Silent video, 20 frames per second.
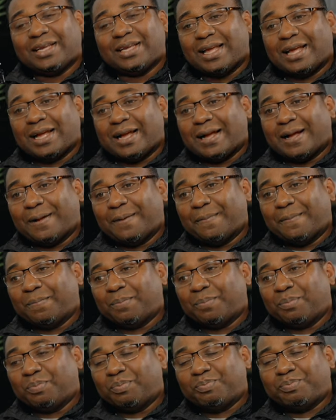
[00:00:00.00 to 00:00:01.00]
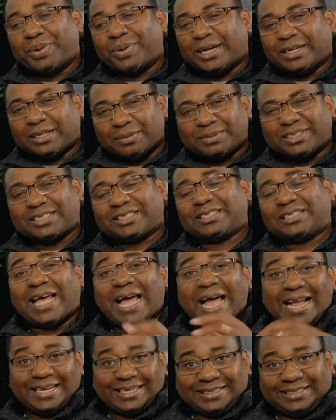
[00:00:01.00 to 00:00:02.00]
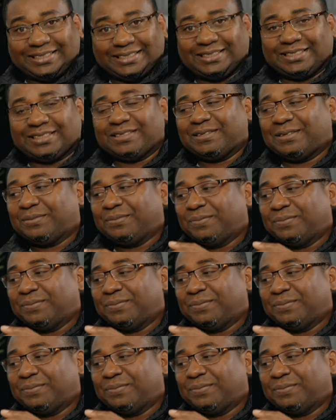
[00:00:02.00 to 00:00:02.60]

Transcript: But its size.